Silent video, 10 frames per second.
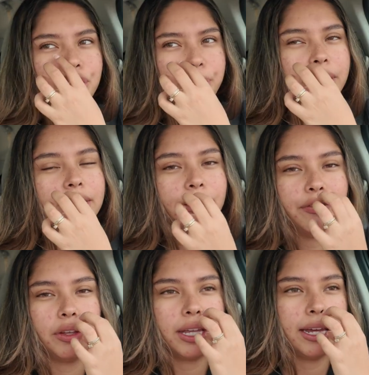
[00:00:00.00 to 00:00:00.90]
just because I
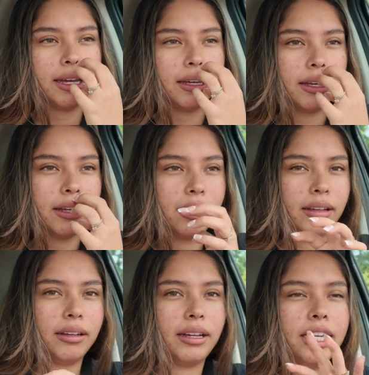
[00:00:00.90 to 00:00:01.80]
feel like
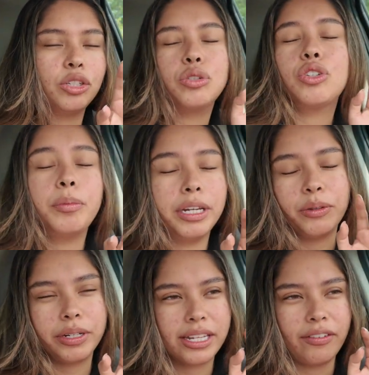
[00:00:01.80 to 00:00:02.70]
I do so many
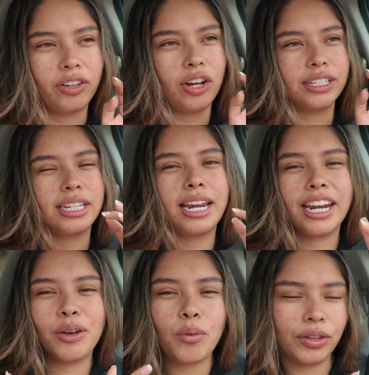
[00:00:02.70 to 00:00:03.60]
reset vlogs and I
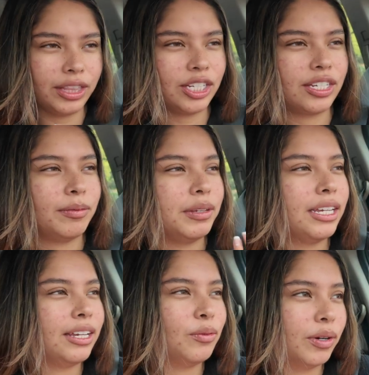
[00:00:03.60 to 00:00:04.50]
didn't want this to
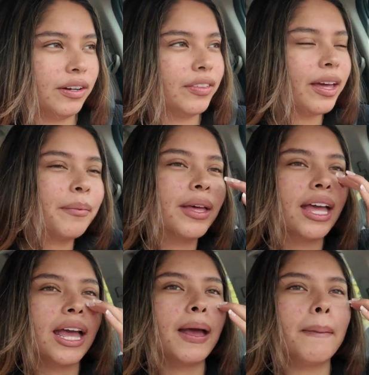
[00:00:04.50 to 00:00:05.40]
be one of them.
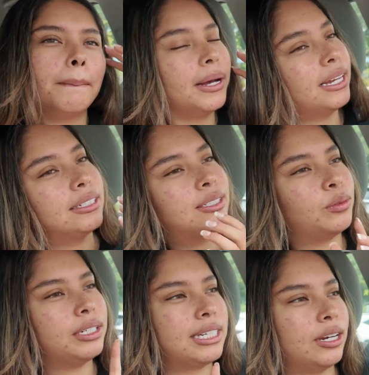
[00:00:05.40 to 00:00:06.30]
But
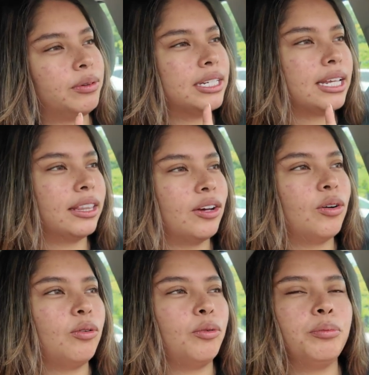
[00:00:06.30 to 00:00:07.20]
we did reset the
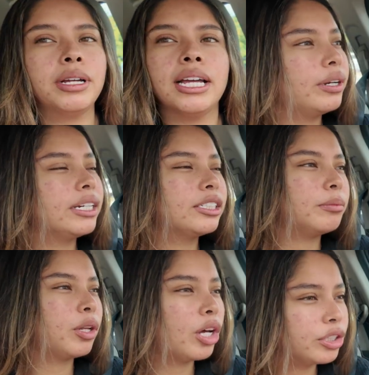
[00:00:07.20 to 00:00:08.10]
home. We did
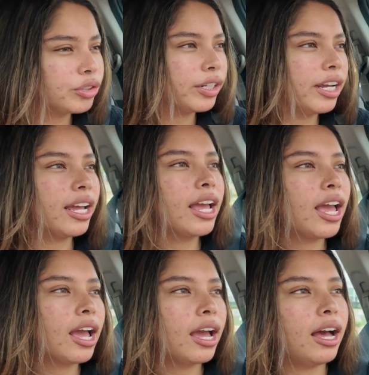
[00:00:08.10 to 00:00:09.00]
some laundry,
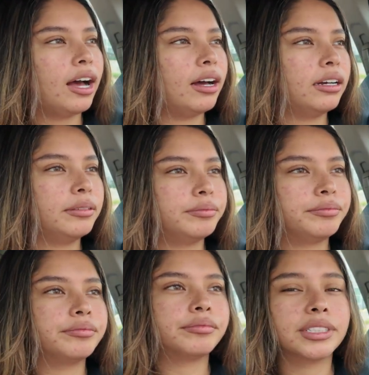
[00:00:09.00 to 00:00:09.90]

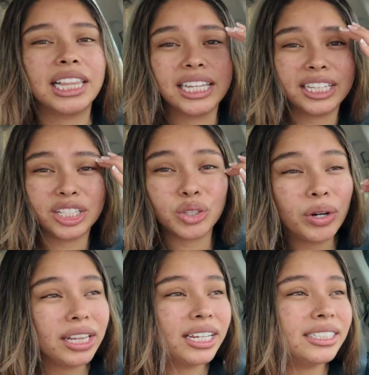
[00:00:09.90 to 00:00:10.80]
cleaned the
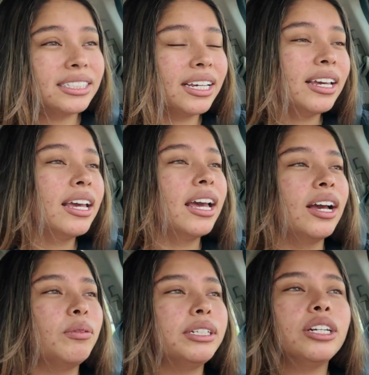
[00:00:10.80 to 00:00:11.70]
toilet.
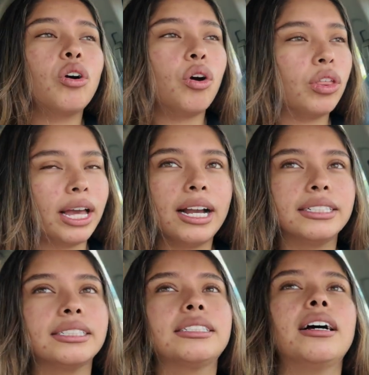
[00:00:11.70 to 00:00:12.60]
We did all that
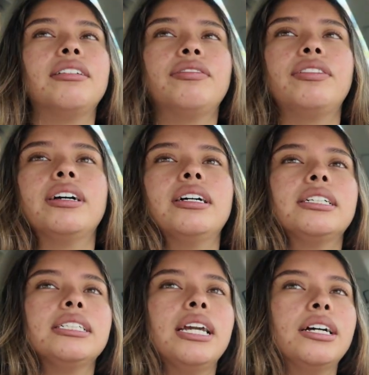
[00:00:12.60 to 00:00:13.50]
kinds of stuff
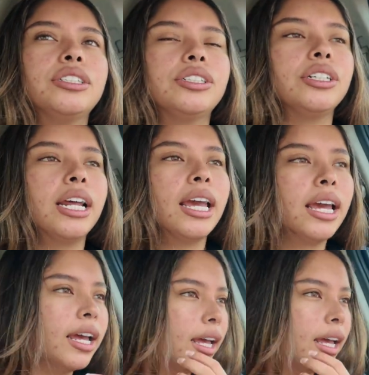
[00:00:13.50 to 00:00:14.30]
yesterday.